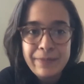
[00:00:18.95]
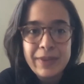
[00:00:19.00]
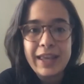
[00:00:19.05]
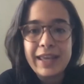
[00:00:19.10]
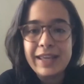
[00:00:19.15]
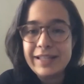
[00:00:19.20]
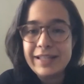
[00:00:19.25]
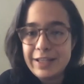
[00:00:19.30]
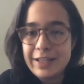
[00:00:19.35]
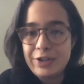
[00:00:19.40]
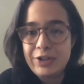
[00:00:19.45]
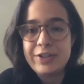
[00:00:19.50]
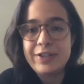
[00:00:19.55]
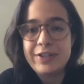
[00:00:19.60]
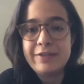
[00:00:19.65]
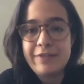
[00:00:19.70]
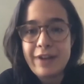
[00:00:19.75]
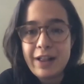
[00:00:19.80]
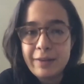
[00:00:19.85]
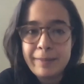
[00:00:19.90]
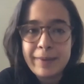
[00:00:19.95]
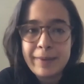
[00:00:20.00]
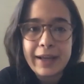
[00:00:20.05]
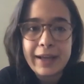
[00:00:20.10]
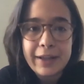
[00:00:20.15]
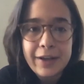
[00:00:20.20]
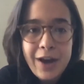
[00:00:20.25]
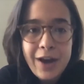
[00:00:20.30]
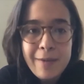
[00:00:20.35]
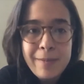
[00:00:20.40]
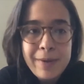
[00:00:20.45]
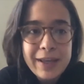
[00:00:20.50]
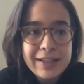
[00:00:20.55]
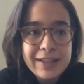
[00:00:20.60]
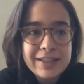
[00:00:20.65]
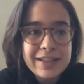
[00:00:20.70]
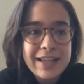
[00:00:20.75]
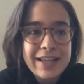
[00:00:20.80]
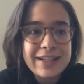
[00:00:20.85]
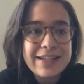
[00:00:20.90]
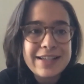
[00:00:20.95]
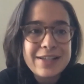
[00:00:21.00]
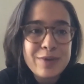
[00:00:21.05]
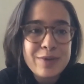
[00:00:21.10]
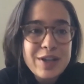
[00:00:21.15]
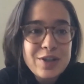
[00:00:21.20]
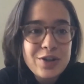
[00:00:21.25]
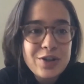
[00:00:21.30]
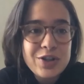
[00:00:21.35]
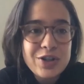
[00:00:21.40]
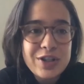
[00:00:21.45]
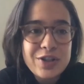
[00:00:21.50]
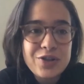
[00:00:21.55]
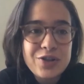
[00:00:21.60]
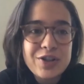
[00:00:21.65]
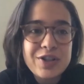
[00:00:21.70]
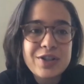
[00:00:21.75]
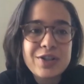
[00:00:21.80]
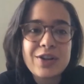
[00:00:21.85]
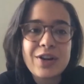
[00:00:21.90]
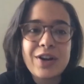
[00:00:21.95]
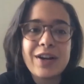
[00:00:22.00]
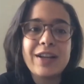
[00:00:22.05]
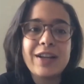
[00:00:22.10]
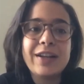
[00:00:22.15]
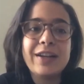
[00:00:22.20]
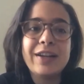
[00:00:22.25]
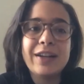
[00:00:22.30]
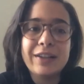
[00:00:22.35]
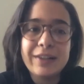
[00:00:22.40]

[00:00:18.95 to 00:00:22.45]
He teaches development economics, and his research interests are in